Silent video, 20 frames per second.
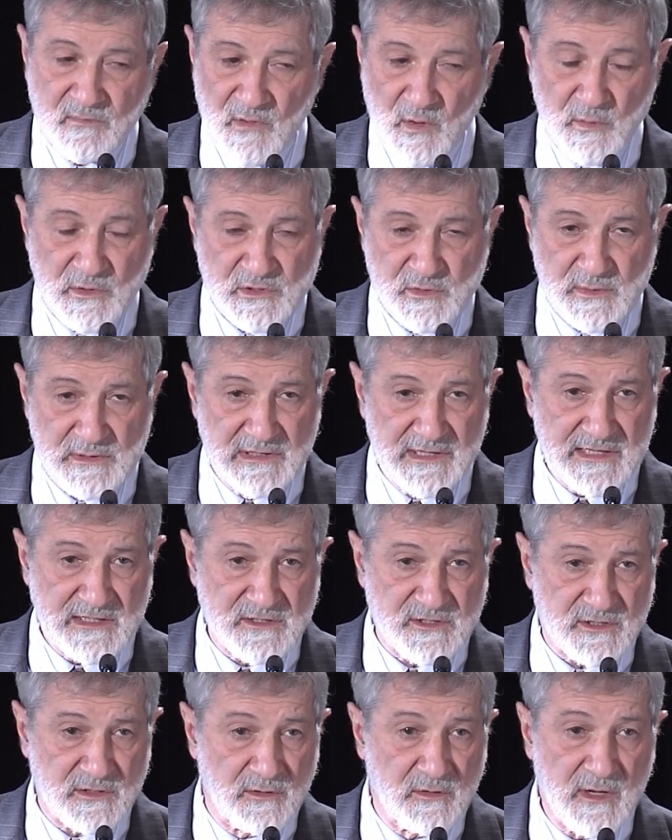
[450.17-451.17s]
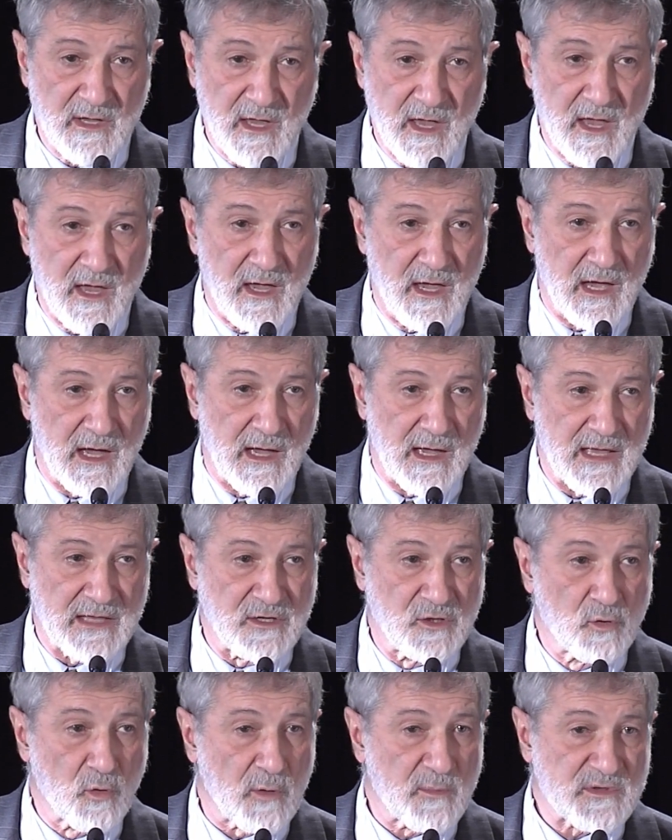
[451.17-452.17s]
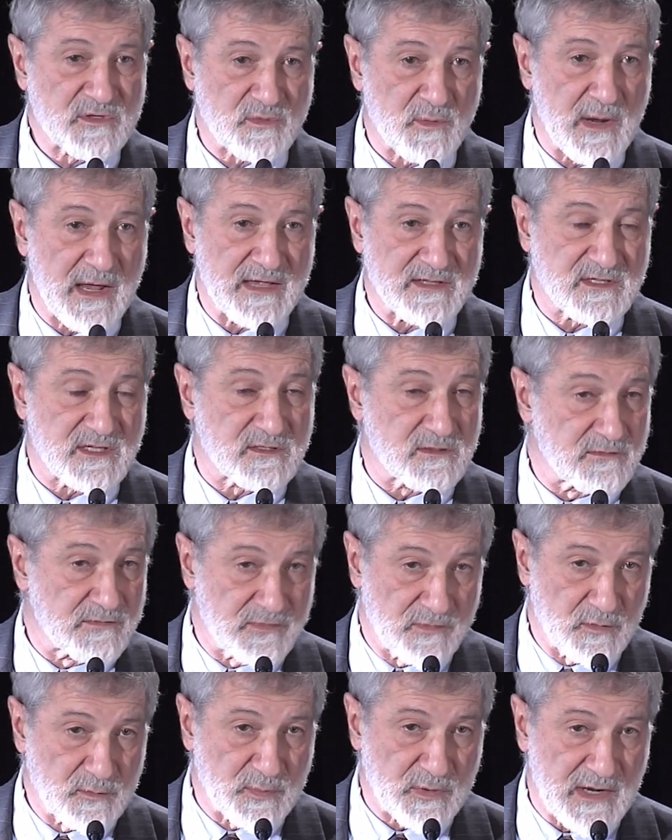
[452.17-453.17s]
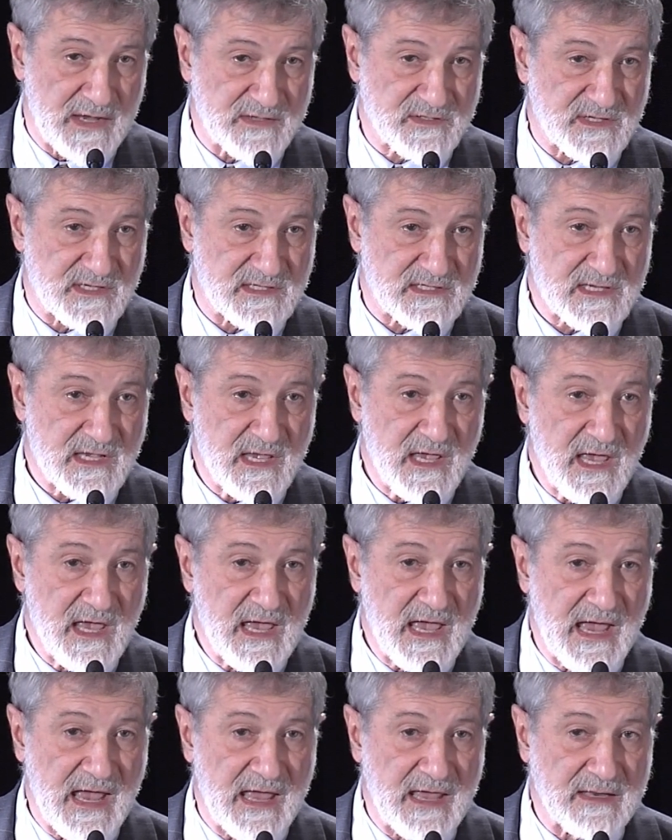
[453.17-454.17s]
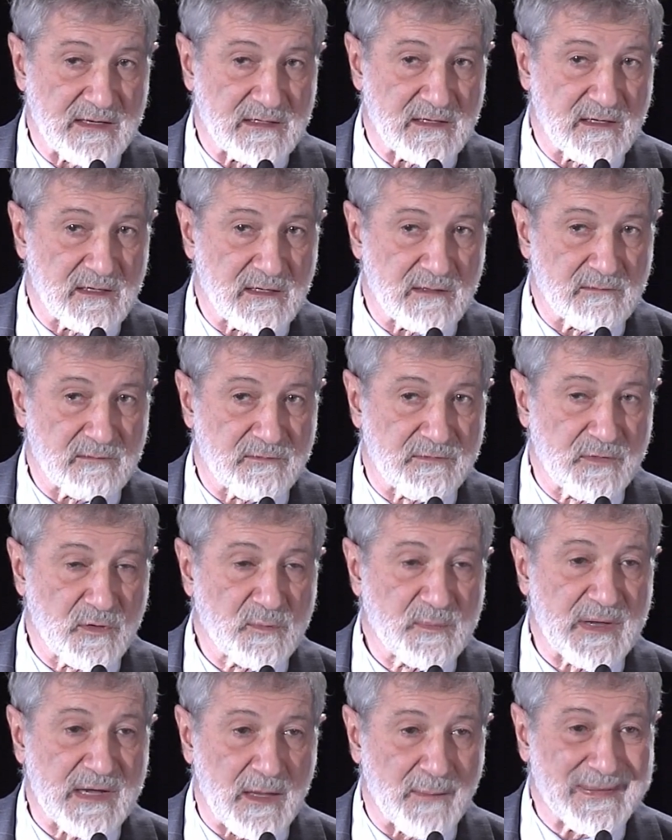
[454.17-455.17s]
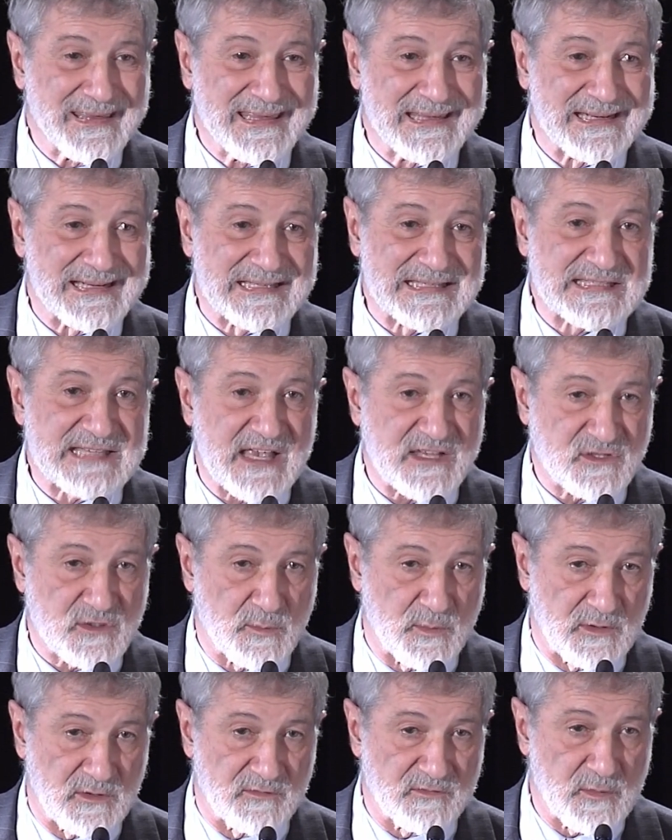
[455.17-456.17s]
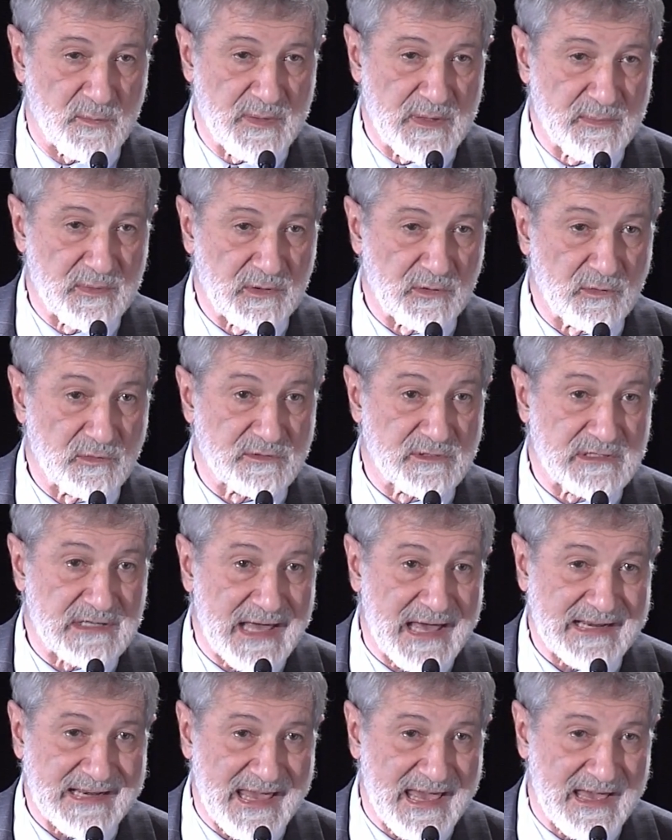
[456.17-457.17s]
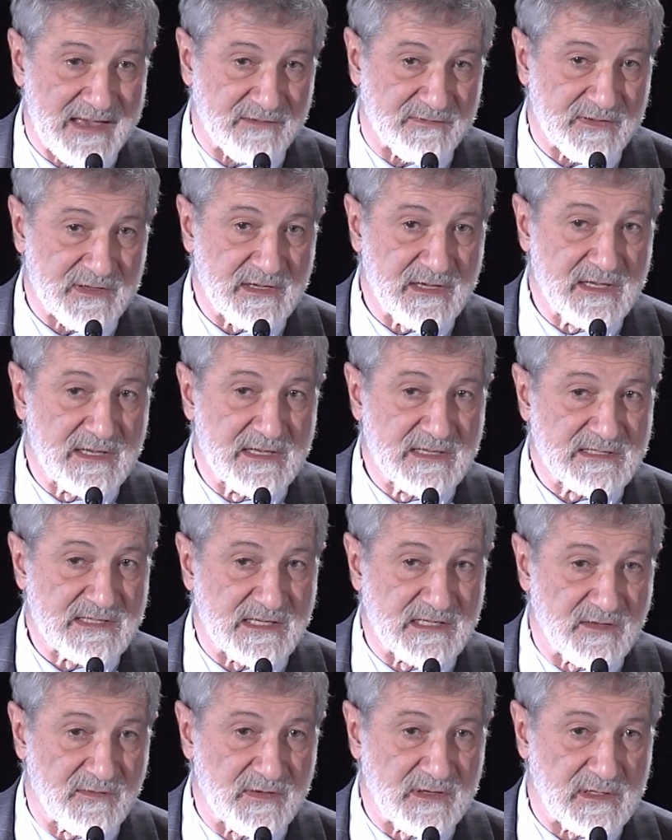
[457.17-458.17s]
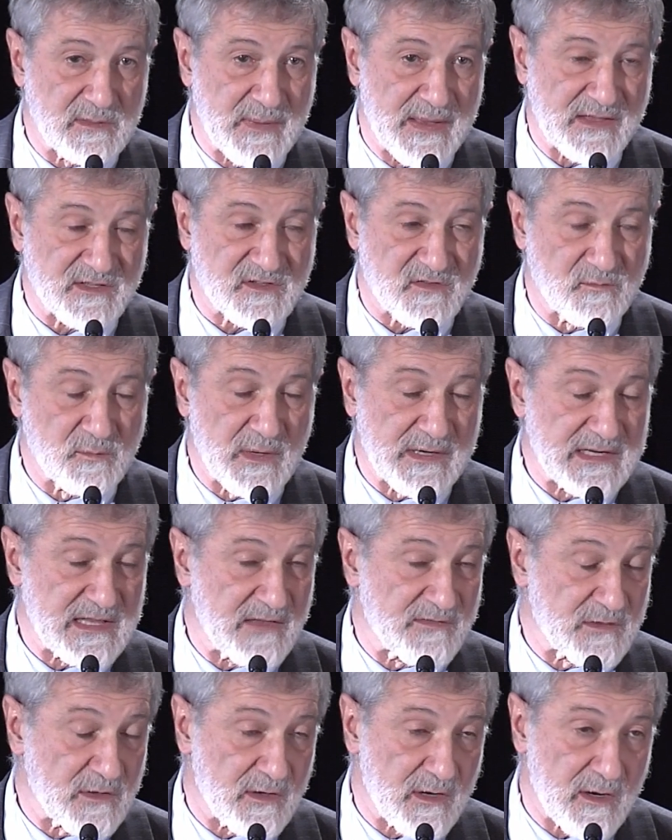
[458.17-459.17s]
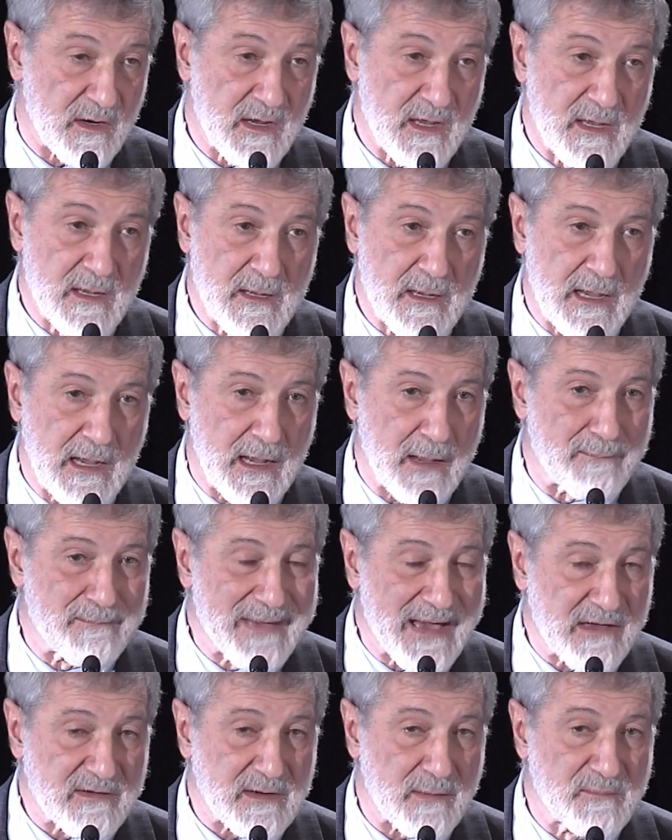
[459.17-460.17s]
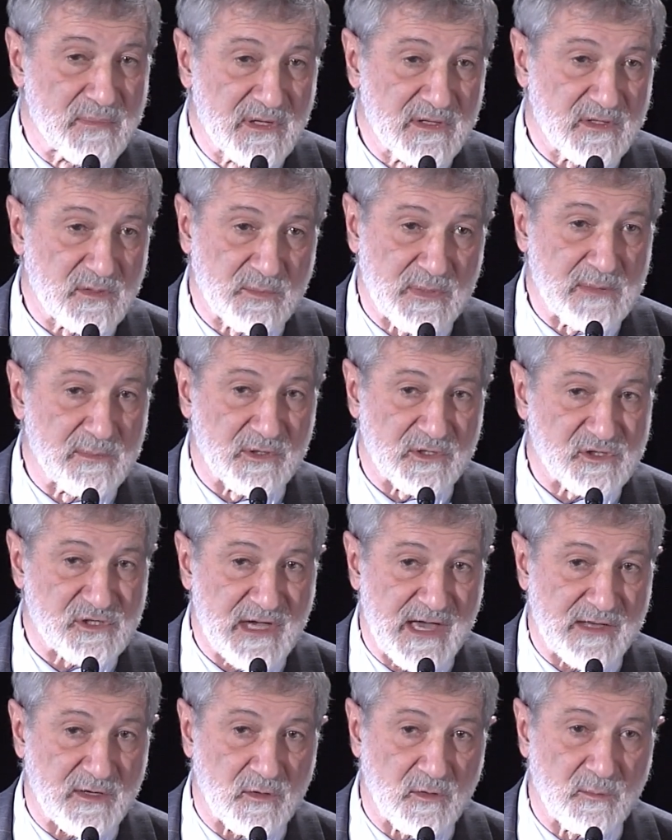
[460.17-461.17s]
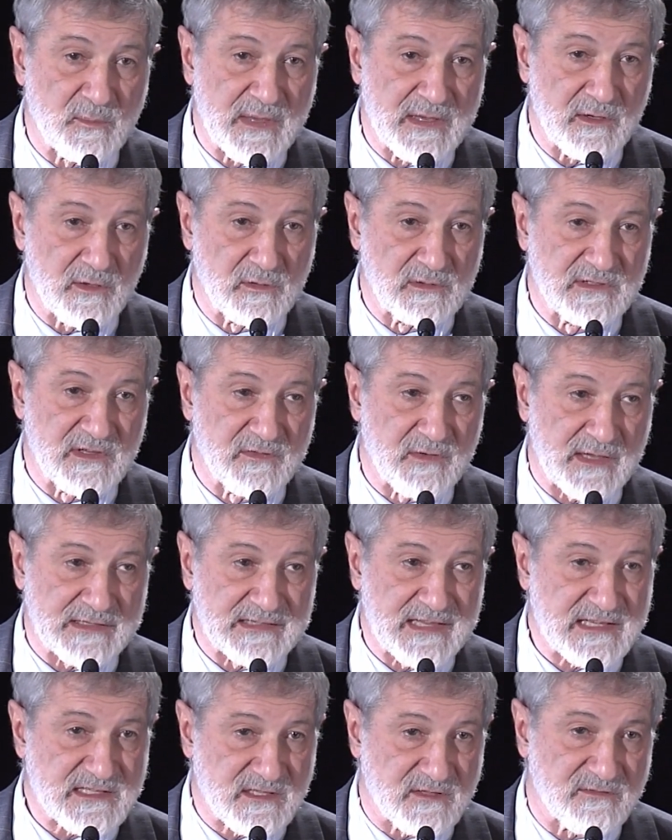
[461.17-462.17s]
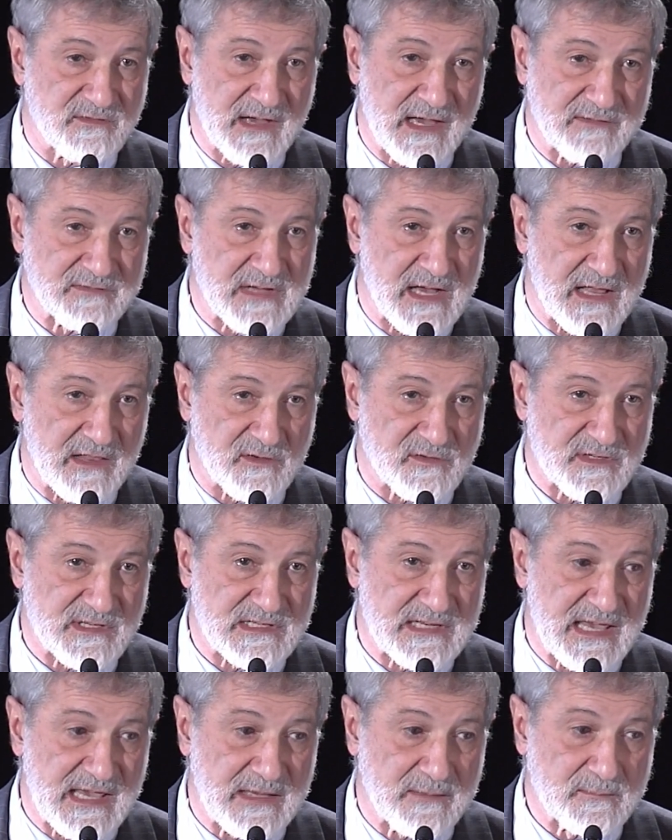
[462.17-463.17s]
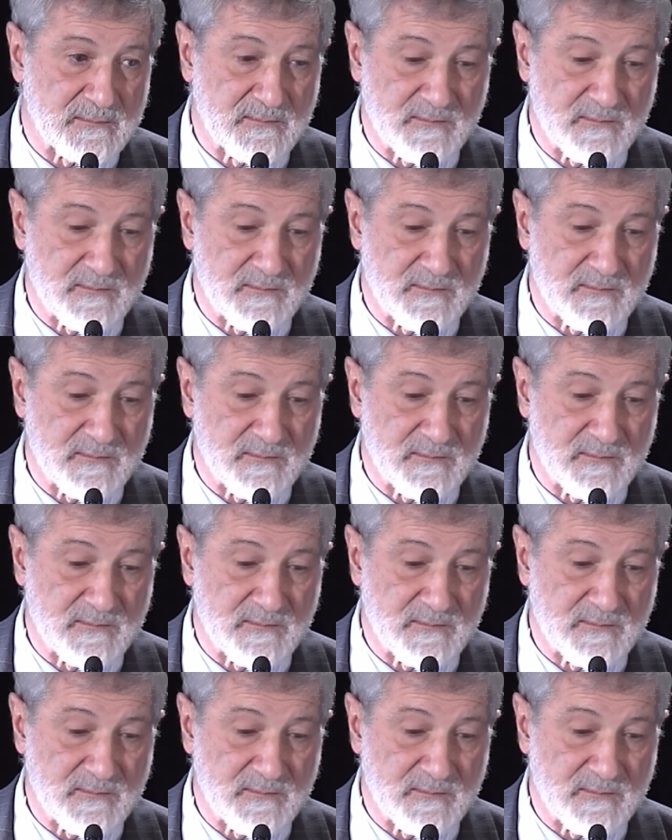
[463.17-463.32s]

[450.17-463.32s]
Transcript: which would lead to uh, enormous rises in food prices and food becoming inaccessible for people who do not have significant amounts of money. And there are uh, about a billion people in China who, who live on less than $5 a day.